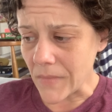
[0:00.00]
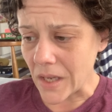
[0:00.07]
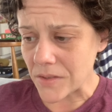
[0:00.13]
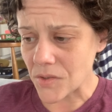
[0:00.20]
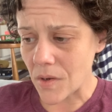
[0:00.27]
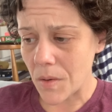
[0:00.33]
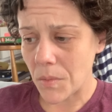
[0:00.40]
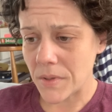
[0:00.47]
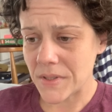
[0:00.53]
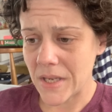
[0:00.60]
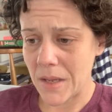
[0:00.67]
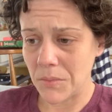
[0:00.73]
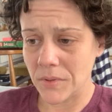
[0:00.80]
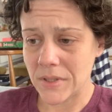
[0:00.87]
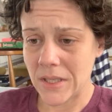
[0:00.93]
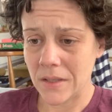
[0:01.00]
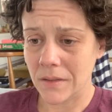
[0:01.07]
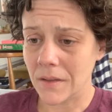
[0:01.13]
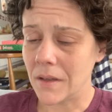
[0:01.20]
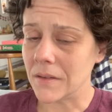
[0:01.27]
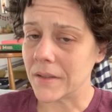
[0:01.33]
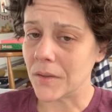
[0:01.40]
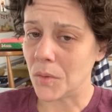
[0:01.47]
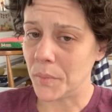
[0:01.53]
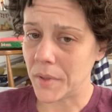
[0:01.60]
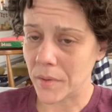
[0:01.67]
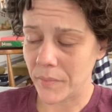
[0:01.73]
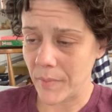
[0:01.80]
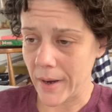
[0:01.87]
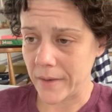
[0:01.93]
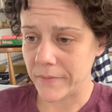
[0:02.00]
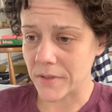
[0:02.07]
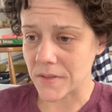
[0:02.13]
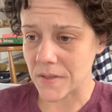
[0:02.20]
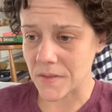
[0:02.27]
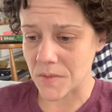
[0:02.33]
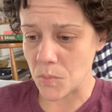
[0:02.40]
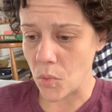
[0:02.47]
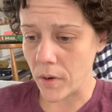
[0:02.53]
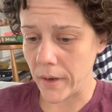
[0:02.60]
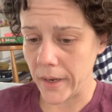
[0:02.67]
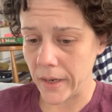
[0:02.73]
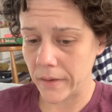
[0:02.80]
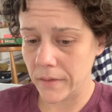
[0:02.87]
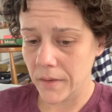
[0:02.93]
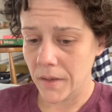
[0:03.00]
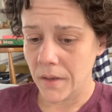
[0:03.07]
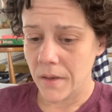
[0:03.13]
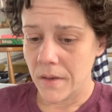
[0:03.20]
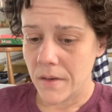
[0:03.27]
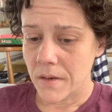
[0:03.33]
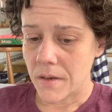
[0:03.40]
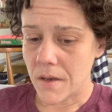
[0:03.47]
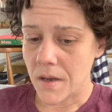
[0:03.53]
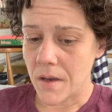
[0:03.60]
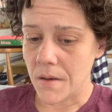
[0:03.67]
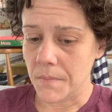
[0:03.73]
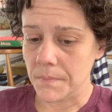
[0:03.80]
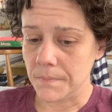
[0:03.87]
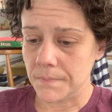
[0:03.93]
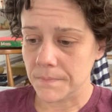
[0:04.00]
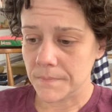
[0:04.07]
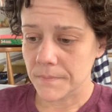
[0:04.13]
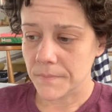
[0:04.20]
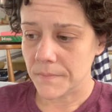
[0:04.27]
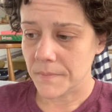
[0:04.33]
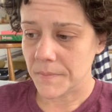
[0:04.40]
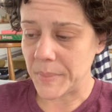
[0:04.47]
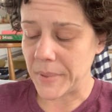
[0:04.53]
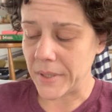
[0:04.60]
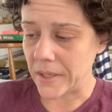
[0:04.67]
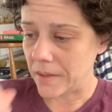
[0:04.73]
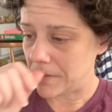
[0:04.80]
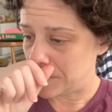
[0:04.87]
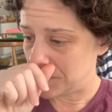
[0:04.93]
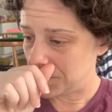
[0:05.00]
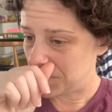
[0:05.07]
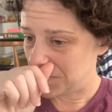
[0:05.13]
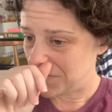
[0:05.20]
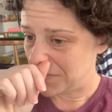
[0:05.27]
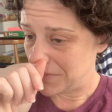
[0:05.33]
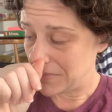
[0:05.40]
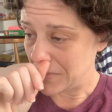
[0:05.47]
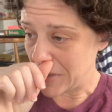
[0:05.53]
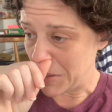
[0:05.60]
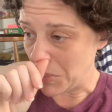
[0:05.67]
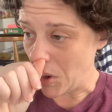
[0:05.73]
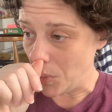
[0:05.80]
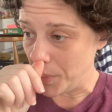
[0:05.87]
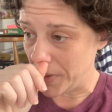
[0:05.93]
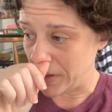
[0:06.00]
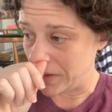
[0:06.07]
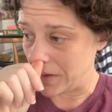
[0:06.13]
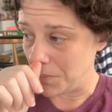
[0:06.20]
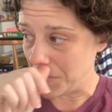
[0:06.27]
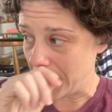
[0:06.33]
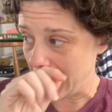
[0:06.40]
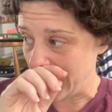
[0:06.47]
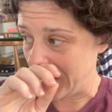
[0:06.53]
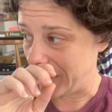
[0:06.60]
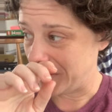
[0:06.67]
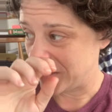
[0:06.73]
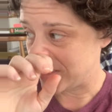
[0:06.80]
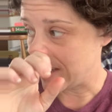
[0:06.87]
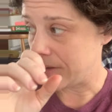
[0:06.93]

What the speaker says: So I was able to eat a little bit of breakfast this morning, but I'm hoping that by this